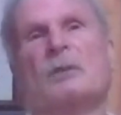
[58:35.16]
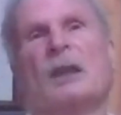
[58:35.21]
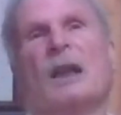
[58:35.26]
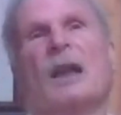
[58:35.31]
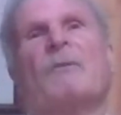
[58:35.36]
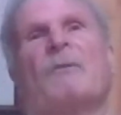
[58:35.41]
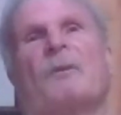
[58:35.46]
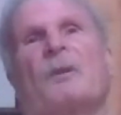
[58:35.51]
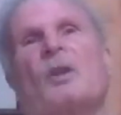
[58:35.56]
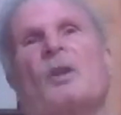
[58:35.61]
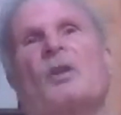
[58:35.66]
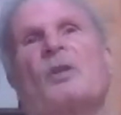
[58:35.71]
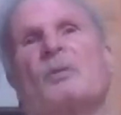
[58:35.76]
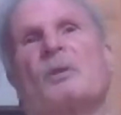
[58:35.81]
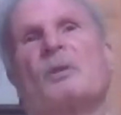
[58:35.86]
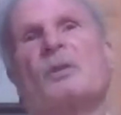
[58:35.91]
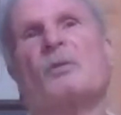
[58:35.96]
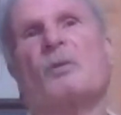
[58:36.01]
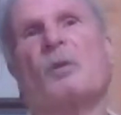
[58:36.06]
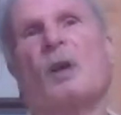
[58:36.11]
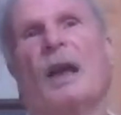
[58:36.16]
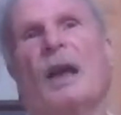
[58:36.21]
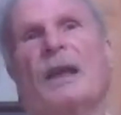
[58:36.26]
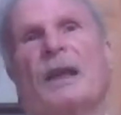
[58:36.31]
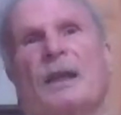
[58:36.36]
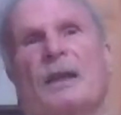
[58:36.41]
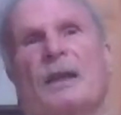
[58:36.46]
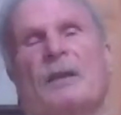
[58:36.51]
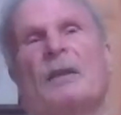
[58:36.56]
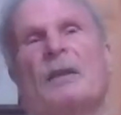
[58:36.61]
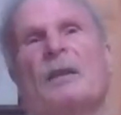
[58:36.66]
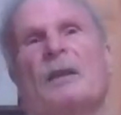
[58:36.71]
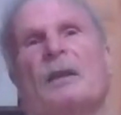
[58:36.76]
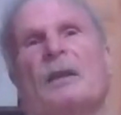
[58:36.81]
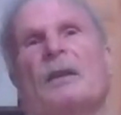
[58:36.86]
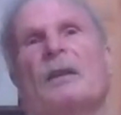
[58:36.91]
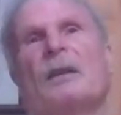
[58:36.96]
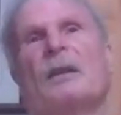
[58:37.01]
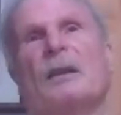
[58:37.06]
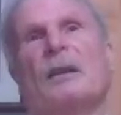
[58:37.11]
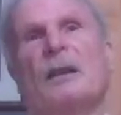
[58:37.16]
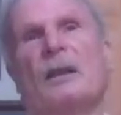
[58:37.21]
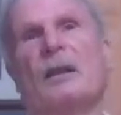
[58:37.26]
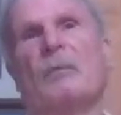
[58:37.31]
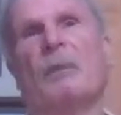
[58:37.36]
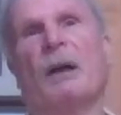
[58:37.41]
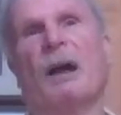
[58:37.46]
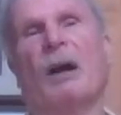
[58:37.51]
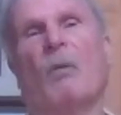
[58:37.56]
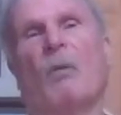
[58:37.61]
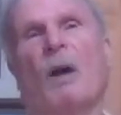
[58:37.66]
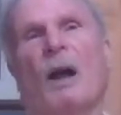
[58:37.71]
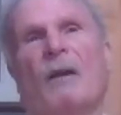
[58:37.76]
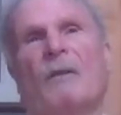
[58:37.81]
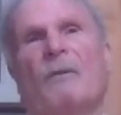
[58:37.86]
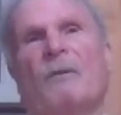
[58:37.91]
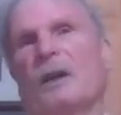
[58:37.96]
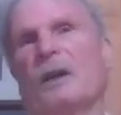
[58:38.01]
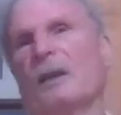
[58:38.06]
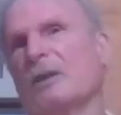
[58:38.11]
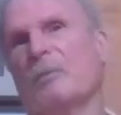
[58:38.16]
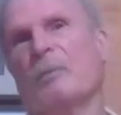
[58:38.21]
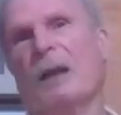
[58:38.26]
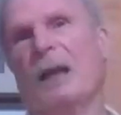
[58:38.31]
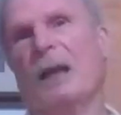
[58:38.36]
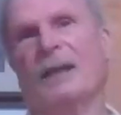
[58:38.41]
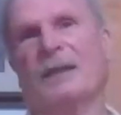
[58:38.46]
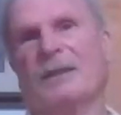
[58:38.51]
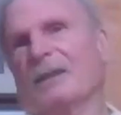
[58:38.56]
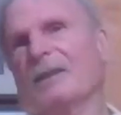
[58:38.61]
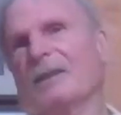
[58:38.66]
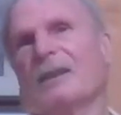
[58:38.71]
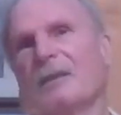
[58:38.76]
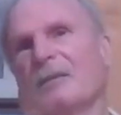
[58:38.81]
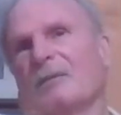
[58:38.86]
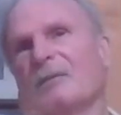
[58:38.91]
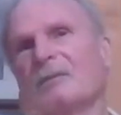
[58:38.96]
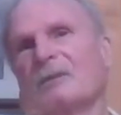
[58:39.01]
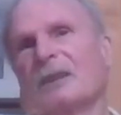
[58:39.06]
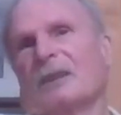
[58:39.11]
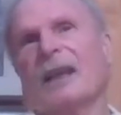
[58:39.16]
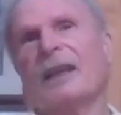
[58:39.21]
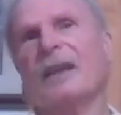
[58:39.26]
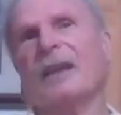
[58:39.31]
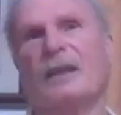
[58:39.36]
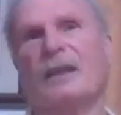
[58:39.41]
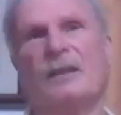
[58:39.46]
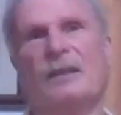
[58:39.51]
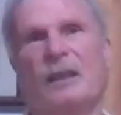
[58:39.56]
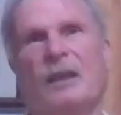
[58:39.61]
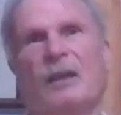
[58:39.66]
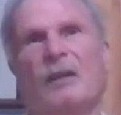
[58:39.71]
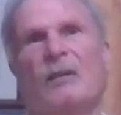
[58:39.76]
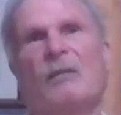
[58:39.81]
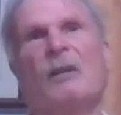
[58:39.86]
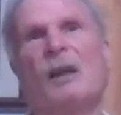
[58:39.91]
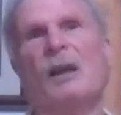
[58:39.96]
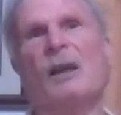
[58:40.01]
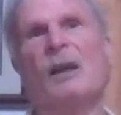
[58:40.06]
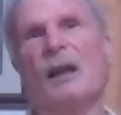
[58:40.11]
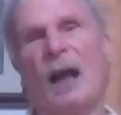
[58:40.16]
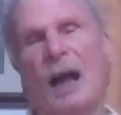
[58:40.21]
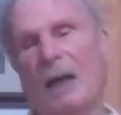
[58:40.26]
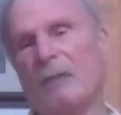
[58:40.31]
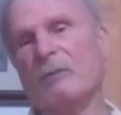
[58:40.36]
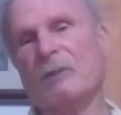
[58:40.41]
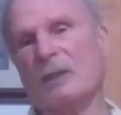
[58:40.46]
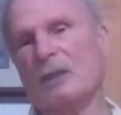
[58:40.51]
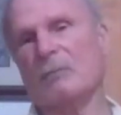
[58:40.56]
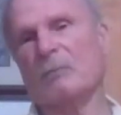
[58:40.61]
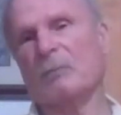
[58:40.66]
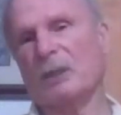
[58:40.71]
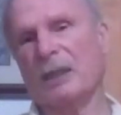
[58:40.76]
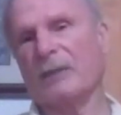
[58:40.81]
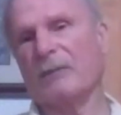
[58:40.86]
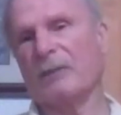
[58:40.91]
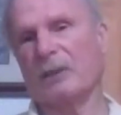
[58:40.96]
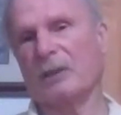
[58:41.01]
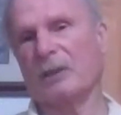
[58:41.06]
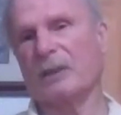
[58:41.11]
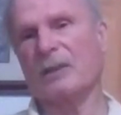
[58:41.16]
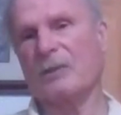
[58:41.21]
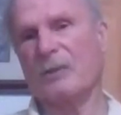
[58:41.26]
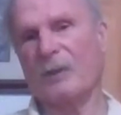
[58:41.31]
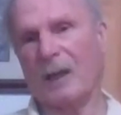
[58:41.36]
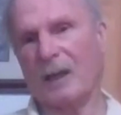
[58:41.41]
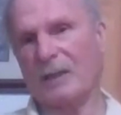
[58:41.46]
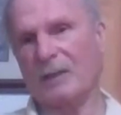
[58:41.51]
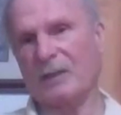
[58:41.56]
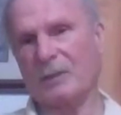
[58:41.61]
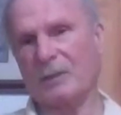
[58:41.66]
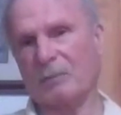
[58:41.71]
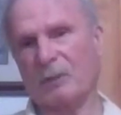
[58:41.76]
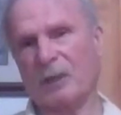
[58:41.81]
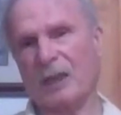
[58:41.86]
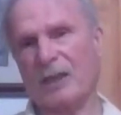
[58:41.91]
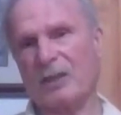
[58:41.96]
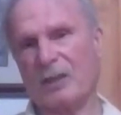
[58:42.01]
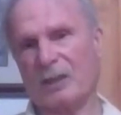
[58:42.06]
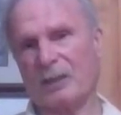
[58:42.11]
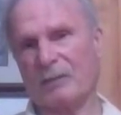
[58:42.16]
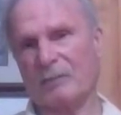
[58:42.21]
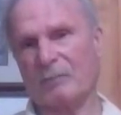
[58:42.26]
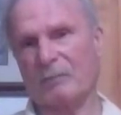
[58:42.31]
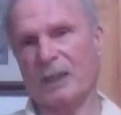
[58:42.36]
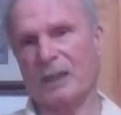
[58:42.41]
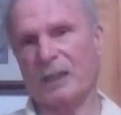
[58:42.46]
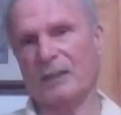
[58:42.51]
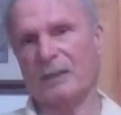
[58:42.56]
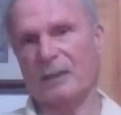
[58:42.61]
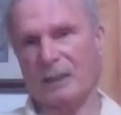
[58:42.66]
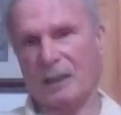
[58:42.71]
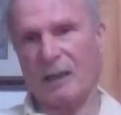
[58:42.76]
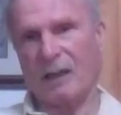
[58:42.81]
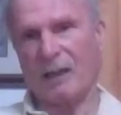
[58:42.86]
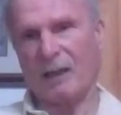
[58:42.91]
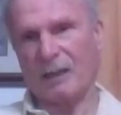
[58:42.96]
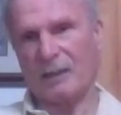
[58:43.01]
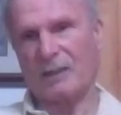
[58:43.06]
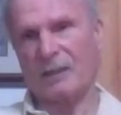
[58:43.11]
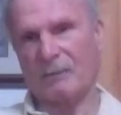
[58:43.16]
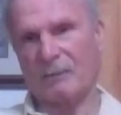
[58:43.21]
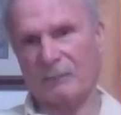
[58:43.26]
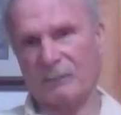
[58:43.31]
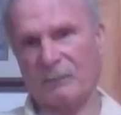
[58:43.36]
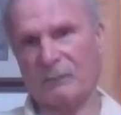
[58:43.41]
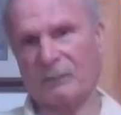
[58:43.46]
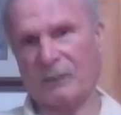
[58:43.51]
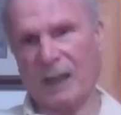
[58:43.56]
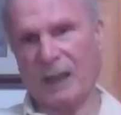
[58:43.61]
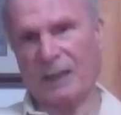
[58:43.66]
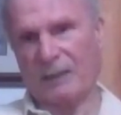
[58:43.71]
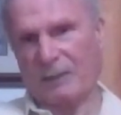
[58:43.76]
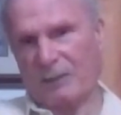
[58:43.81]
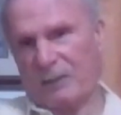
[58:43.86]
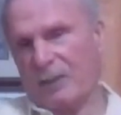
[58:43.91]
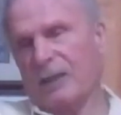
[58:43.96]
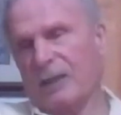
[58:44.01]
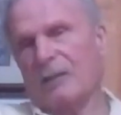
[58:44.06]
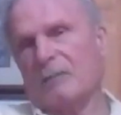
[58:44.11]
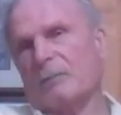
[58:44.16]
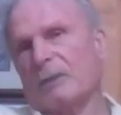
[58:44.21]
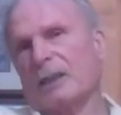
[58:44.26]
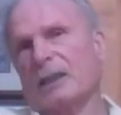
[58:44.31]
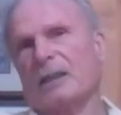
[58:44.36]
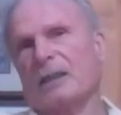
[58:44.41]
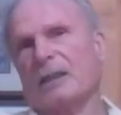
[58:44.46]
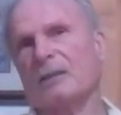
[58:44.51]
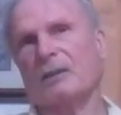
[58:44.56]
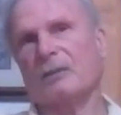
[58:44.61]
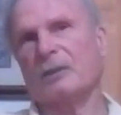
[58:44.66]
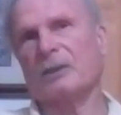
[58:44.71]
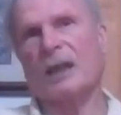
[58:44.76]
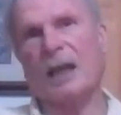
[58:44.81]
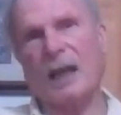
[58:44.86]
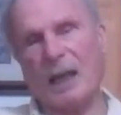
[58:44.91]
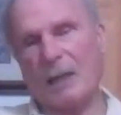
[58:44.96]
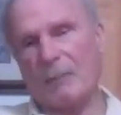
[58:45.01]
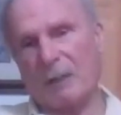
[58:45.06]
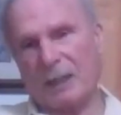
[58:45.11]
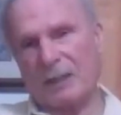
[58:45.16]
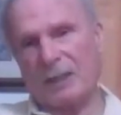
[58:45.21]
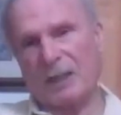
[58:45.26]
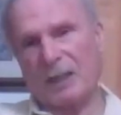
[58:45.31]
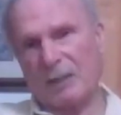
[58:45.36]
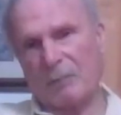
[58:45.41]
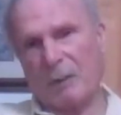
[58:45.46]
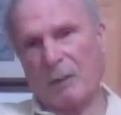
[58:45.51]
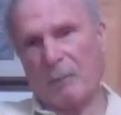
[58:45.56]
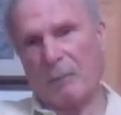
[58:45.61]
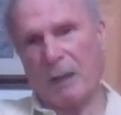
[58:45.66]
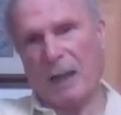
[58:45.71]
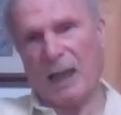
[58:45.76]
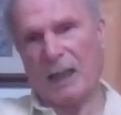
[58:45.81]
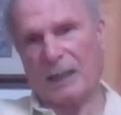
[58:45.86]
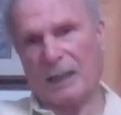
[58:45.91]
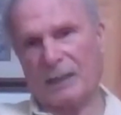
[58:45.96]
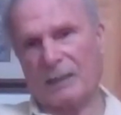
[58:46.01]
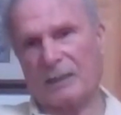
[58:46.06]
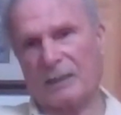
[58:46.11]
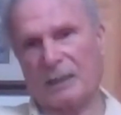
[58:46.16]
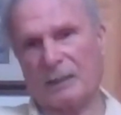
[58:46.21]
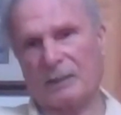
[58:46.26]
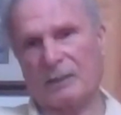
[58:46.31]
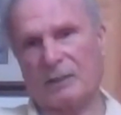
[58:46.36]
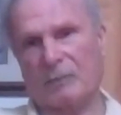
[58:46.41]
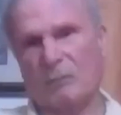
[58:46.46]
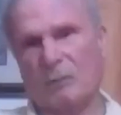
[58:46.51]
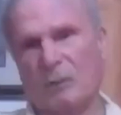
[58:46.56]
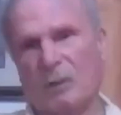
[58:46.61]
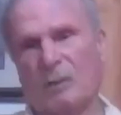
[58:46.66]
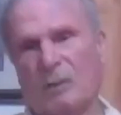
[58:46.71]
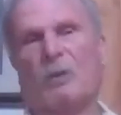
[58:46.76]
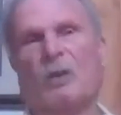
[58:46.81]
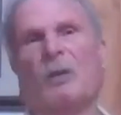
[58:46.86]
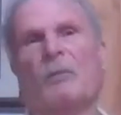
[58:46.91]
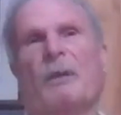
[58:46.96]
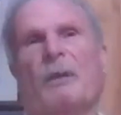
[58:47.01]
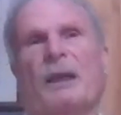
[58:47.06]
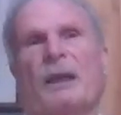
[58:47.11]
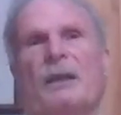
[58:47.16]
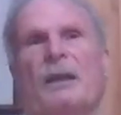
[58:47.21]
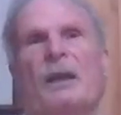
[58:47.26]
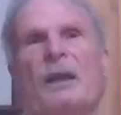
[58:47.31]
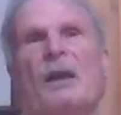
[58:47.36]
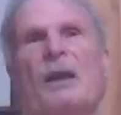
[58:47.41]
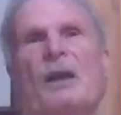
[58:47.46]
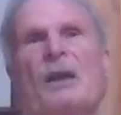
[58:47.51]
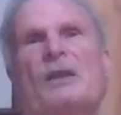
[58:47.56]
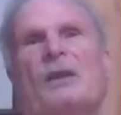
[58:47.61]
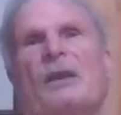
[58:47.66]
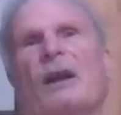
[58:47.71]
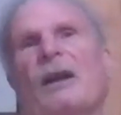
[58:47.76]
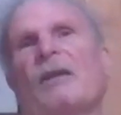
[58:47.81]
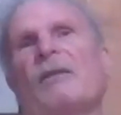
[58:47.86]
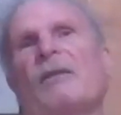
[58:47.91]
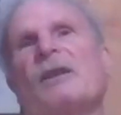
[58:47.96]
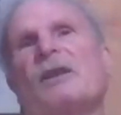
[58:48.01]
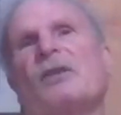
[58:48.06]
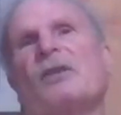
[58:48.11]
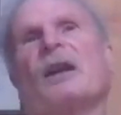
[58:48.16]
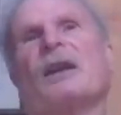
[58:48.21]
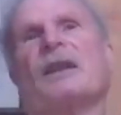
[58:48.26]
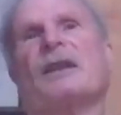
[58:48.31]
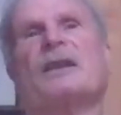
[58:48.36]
when I first was writing about wildfires back, decades ago, I was a believer in this fire suppression being the cause of fires, but over time, I changed my mind as I learned more and more about it. So I always